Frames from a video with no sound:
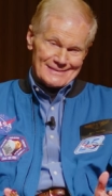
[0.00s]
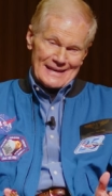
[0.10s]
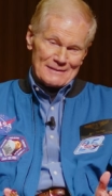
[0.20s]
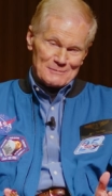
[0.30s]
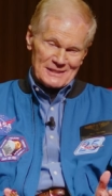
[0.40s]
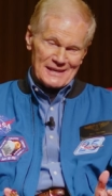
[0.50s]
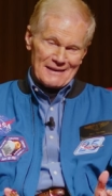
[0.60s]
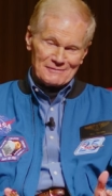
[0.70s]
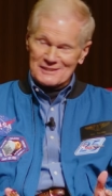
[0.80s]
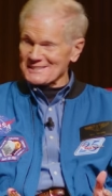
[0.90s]
came to the
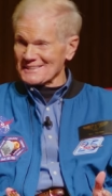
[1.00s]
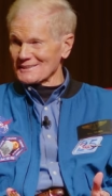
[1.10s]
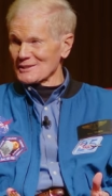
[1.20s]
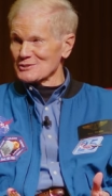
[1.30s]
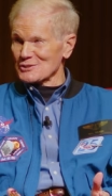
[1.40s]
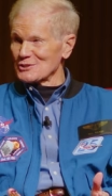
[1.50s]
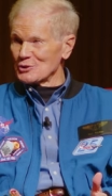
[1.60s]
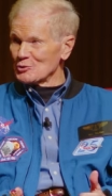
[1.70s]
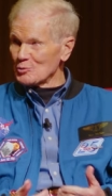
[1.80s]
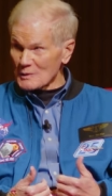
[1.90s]
obvious conclusion
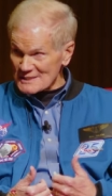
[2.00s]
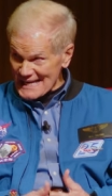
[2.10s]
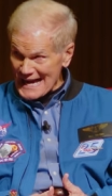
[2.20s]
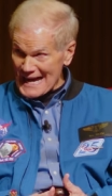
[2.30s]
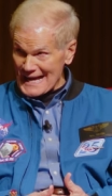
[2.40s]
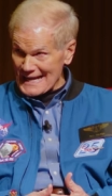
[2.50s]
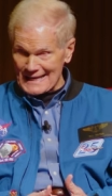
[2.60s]
who was I